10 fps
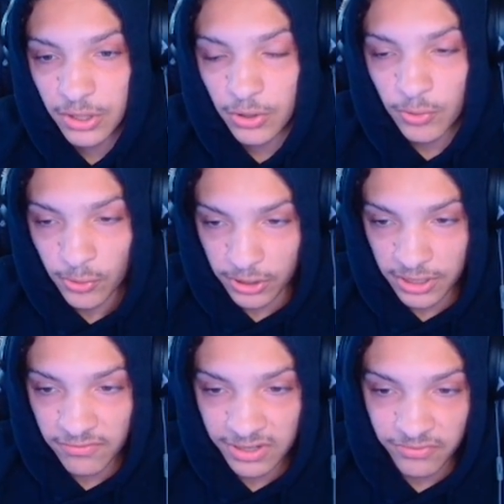or
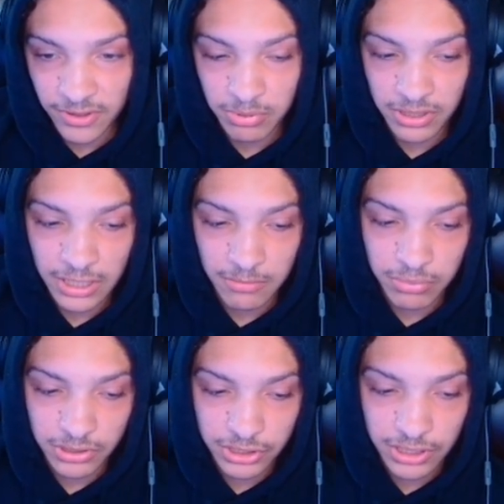even if you're playing
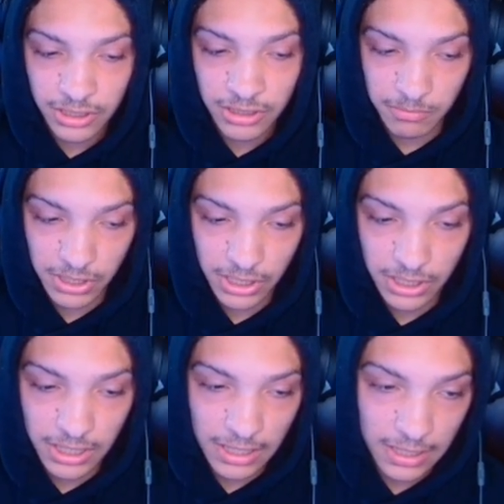push comp
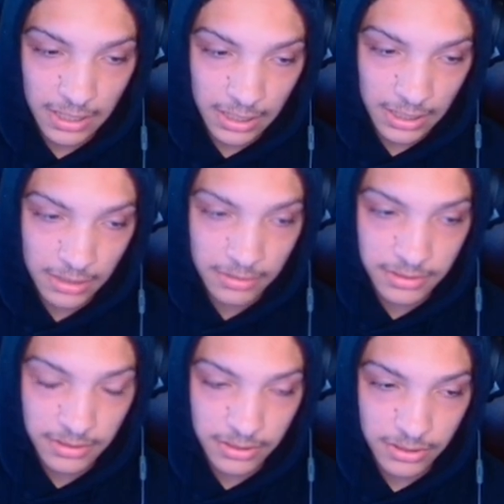and
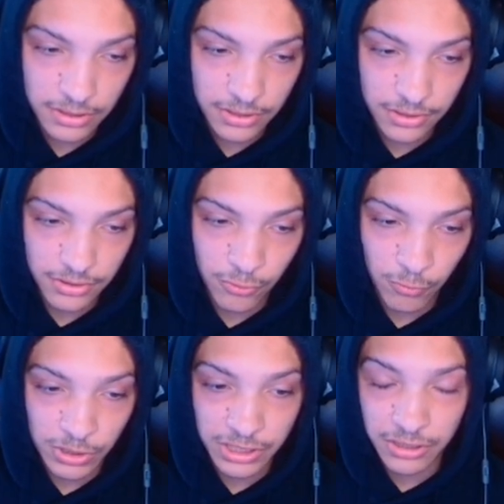you
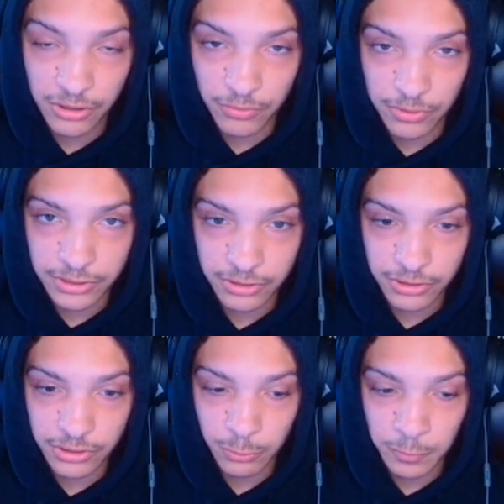really know what you're
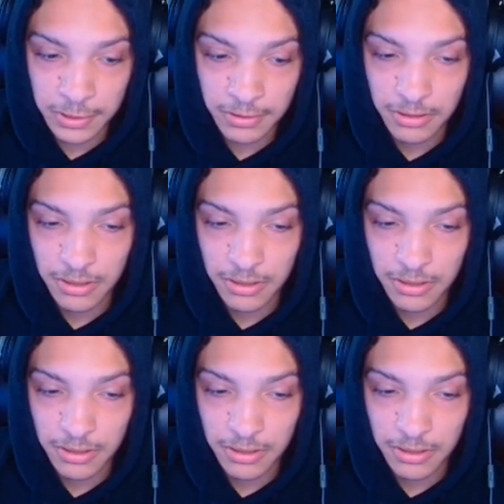doing,